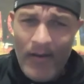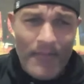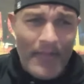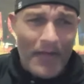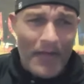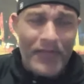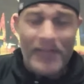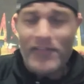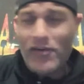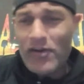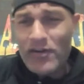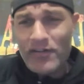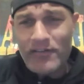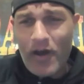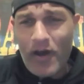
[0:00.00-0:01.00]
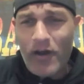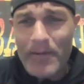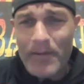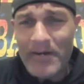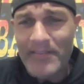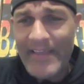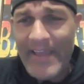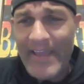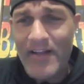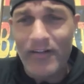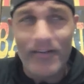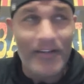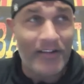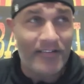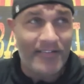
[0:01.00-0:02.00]
that I think they're going to talk about the
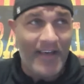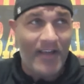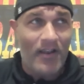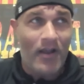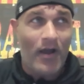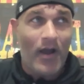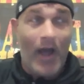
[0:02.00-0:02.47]
analytics that